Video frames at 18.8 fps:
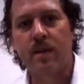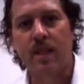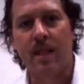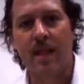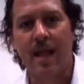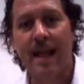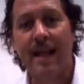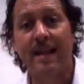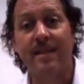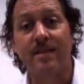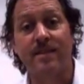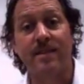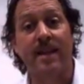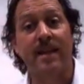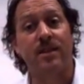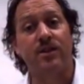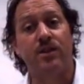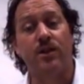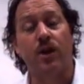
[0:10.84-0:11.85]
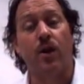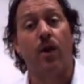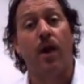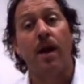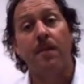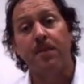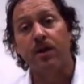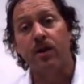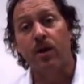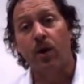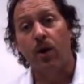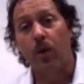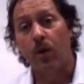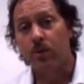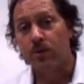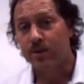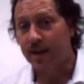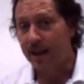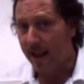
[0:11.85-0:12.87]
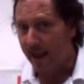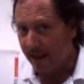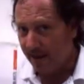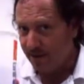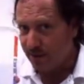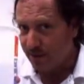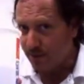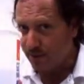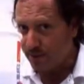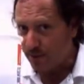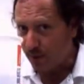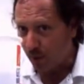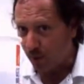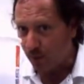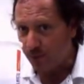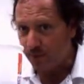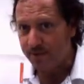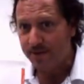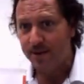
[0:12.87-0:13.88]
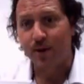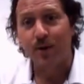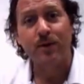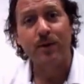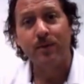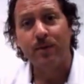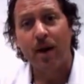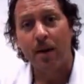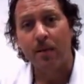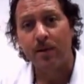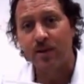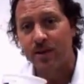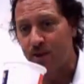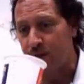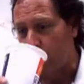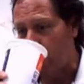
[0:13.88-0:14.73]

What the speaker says: to the Lion's Den Show. I'm your host and your co-host, Cody Judy.